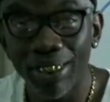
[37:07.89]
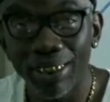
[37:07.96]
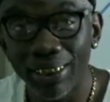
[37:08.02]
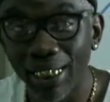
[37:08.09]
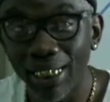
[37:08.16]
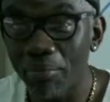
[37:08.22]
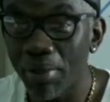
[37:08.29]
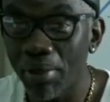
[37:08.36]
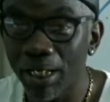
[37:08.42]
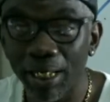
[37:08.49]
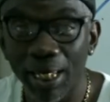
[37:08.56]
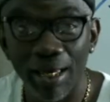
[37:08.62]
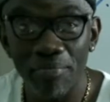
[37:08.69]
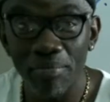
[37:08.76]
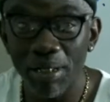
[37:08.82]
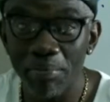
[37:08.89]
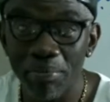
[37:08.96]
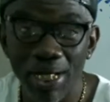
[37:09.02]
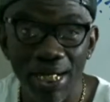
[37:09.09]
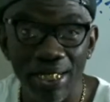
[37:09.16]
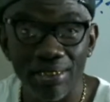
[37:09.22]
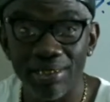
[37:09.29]
and then I might have my
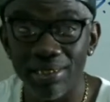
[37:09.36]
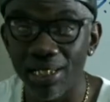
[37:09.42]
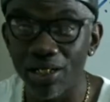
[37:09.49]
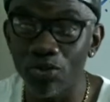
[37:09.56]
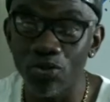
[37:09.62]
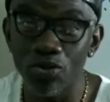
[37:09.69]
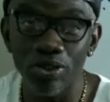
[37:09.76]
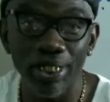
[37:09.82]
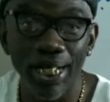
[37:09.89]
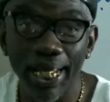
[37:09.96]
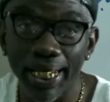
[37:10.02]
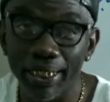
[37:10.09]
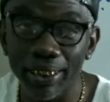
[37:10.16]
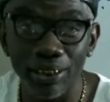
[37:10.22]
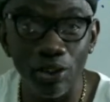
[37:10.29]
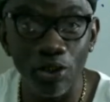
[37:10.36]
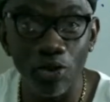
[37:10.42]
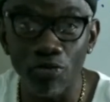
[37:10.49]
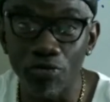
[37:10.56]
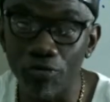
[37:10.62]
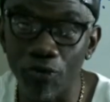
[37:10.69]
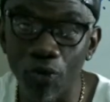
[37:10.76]
mind set on like a little
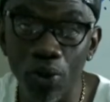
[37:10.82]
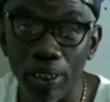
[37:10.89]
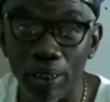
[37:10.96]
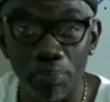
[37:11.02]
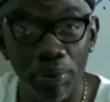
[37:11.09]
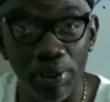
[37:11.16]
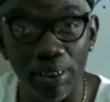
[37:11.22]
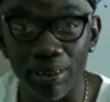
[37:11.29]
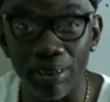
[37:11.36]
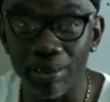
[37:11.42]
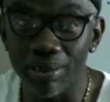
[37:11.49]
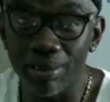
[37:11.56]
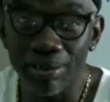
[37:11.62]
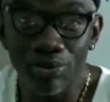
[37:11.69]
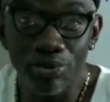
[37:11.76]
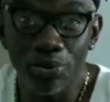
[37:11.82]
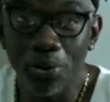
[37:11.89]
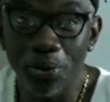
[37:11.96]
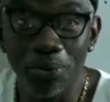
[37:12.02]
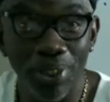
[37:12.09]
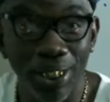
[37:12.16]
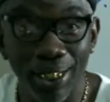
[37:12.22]
40 piece, you
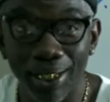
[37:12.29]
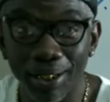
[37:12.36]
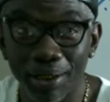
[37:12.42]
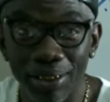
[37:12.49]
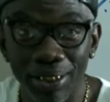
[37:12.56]
know, like,